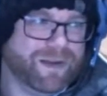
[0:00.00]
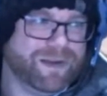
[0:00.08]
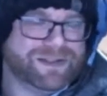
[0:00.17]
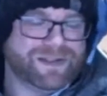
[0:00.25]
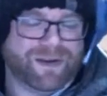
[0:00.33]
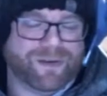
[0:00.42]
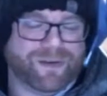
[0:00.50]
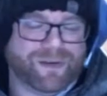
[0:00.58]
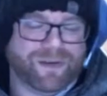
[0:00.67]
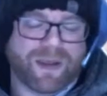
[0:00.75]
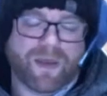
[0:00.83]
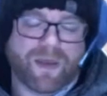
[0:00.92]
So
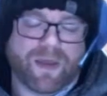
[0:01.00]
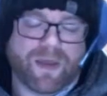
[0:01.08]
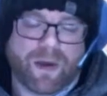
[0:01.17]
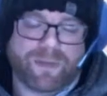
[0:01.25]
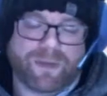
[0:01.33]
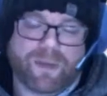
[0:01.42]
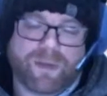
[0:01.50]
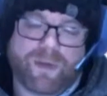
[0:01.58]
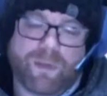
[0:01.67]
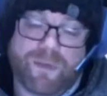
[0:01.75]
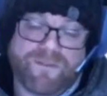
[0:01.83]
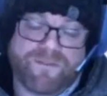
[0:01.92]
yeah, I mean, to
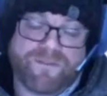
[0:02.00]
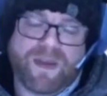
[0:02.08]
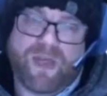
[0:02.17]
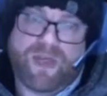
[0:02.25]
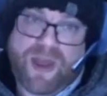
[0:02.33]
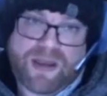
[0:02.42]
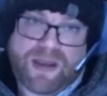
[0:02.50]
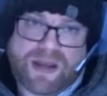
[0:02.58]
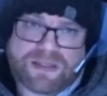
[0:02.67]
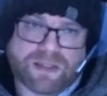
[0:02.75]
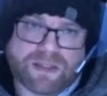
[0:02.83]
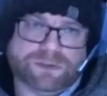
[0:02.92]
be fair, that
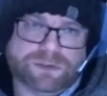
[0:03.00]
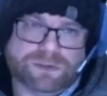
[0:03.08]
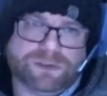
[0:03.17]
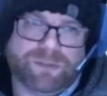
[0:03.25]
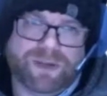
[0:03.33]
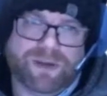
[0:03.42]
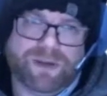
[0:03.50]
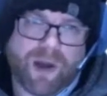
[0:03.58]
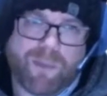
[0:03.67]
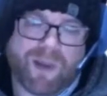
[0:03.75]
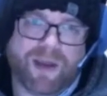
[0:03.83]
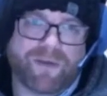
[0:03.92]
doesn't interest me. I
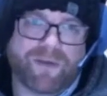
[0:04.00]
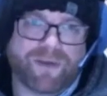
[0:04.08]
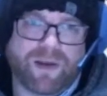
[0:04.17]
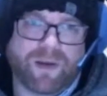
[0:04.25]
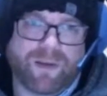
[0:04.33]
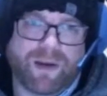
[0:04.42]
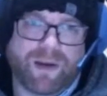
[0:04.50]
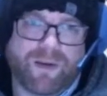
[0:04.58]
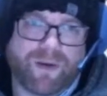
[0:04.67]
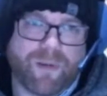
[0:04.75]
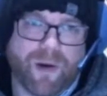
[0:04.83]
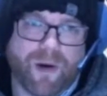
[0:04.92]
played Vanilla WoW.
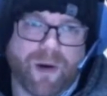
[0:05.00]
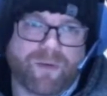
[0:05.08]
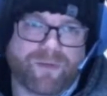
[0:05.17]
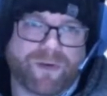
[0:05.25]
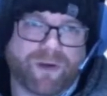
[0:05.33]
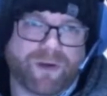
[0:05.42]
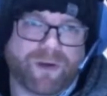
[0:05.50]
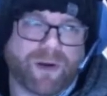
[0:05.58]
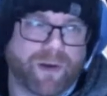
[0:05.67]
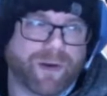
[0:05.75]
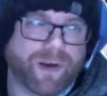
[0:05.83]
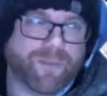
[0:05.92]
I'm over it. I
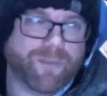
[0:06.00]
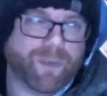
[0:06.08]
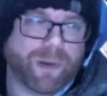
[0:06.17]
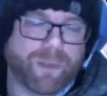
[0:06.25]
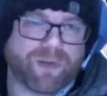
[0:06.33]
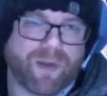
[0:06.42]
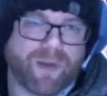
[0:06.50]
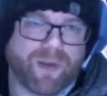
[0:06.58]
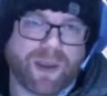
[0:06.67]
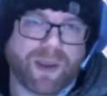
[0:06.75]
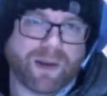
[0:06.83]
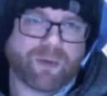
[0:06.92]
remember what it was
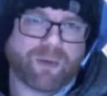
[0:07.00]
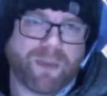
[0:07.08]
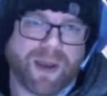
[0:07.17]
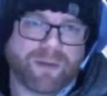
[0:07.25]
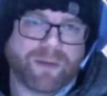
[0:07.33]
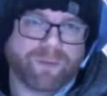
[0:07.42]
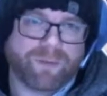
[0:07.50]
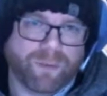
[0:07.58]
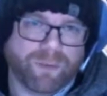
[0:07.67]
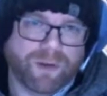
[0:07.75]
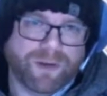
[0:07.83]
like, and it was painful.